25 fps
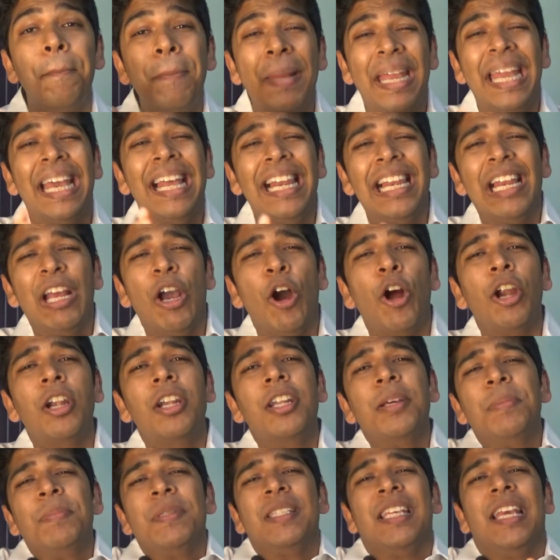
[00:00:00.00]
male
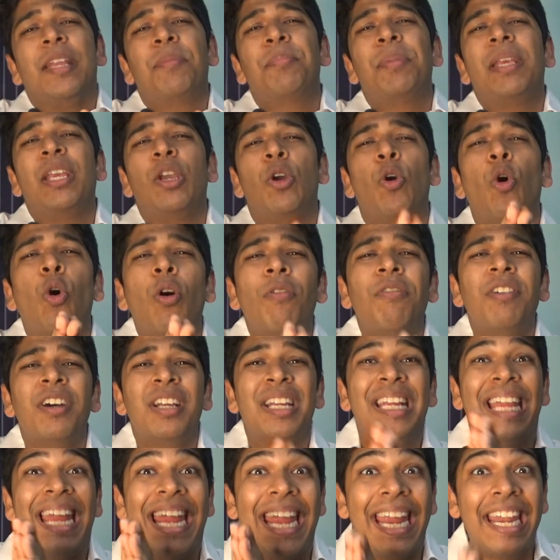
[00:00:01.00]
condoms can be over